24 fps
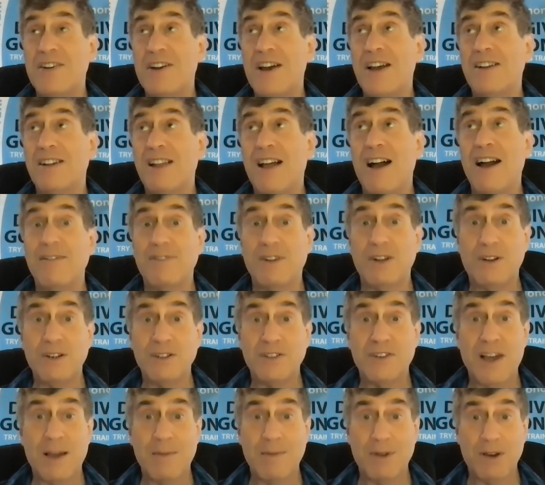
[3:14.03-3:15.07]
Night Live a
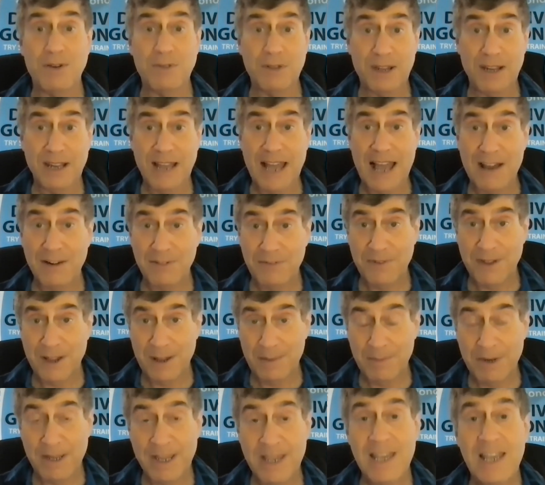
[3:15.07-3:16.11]
long time ago, The Loud
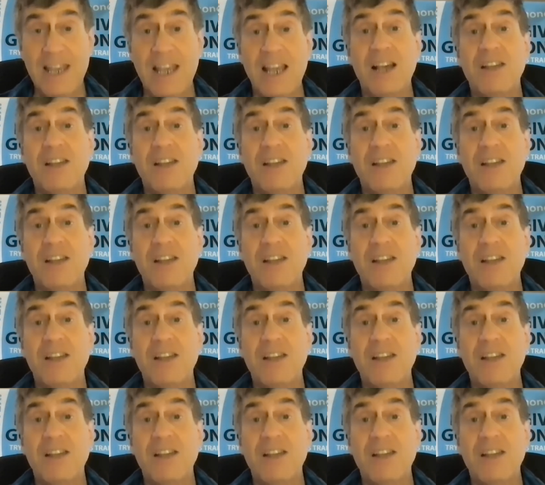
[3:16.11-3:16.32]
Family.